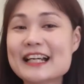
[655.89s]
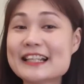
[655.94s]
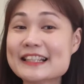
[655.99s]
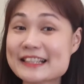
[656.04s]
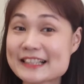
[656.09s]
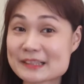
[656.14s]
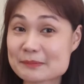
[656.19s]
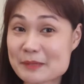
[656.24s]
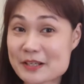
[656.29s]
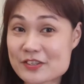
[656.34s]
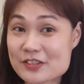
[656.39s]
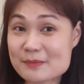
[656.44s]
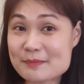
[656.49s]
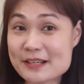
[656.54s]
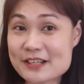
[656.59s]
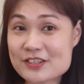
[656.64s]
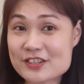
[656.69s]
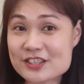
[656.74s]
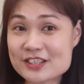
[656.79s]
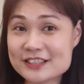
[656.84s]
The special
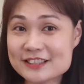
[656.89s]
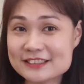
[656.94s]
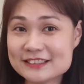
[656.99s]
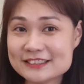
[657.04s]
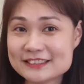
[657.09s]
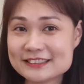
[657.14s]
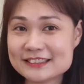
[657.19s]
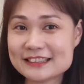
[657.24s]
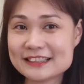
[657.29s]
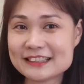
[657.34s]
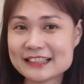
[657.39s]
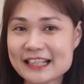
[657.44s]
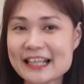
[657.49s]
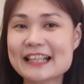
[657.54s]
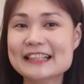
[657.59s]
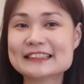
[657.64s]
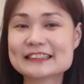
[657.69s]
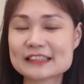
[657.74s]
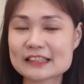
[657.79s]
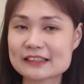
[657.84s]
mention
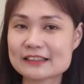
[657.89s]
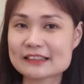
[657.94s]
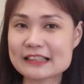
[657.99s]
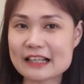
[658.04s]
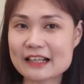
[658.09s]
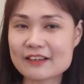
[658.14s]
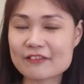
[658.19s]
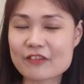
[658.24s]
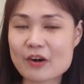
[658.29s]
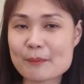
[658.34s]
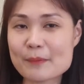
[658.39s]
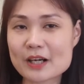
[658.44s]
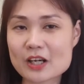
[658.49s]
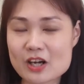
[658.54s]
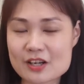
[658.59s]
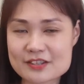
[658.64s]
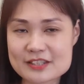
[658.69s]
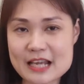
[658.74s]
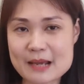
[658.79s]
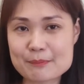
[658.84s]
is from a
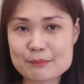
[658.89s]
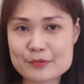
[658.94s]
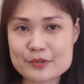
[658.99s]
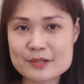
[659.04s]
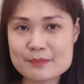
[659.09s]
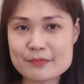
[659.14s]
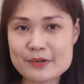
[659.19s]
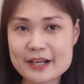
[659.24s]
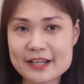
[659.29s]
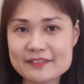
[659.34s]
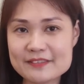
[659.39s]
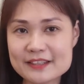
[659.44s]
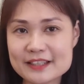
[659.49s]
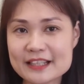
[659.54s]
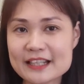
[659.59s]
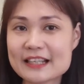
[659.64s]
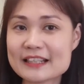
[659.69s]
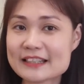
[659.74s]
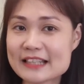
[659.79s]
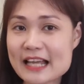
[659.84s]
contemporary brand
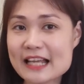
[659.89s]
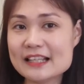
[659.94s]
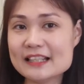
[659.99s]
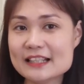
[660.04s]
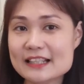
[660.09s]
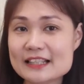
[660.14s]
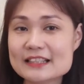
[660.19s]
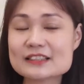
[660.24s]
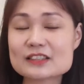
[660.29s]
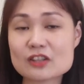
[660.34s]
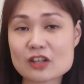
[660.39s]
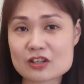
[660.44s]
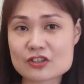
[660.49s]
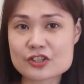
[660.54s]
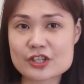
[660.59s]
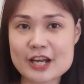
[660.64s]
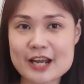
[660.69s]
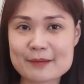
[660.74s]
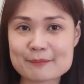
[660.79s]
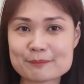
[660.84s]
that is
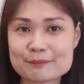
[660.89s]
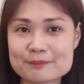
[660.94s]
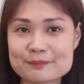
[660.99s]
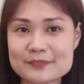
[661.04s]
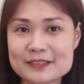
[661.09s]
Longchamp.